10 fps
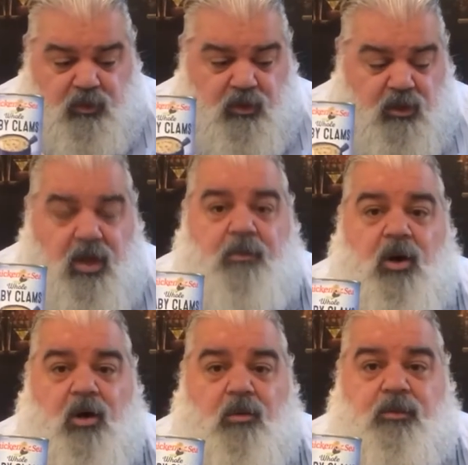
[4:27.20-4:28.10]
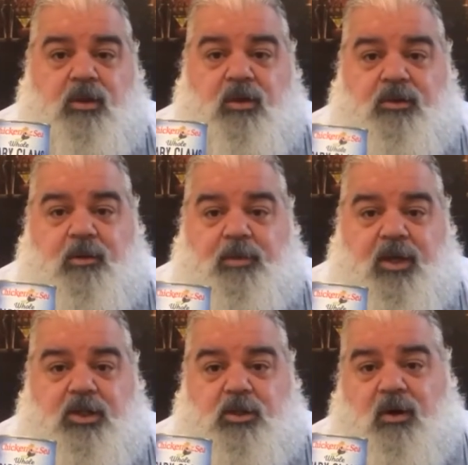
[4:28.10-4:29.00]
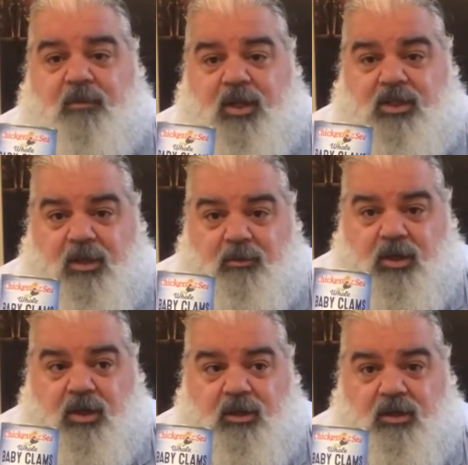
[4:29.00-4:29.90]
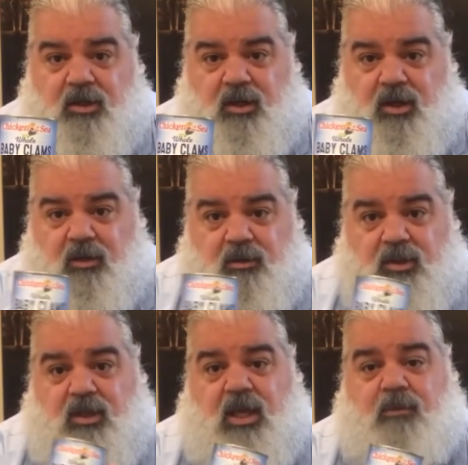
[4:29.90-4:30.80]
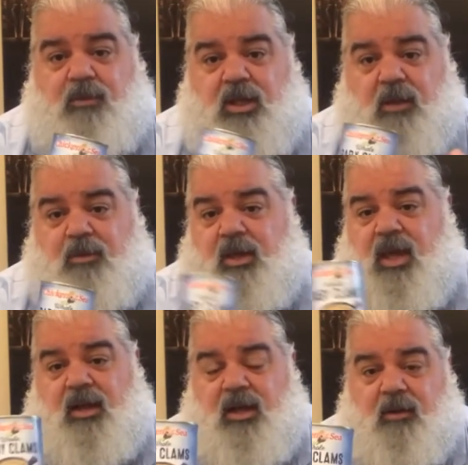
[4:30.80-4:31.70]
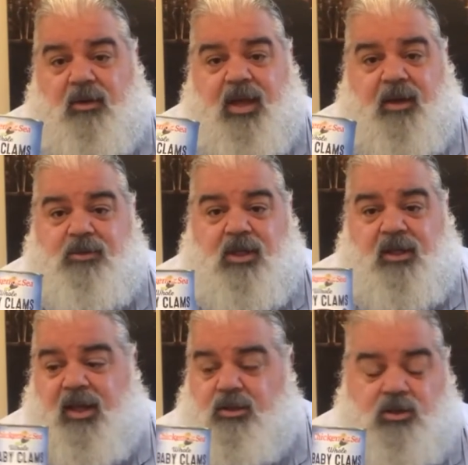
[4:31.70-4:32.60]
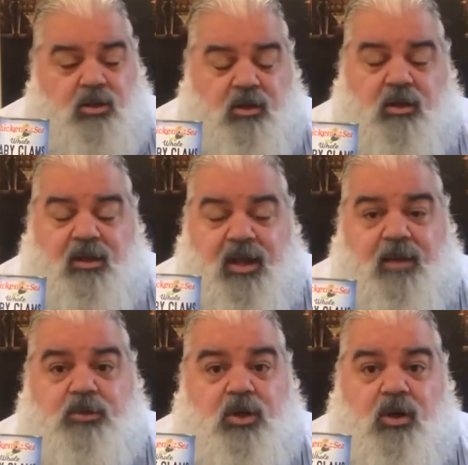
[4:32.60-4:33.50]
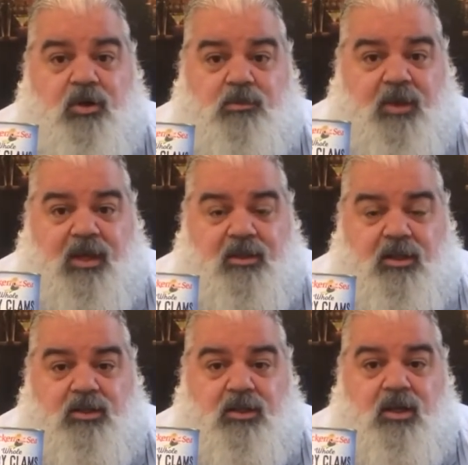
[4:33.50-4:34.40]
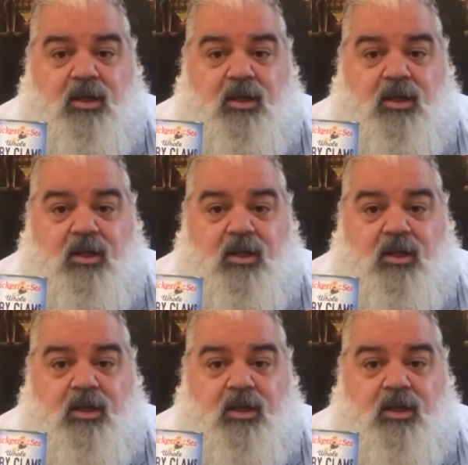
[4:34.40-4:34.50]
you come home, you're in a pinch, you want to make something good, you know, you keep keep a can, couple cans of clams, you, clams, you could always make this.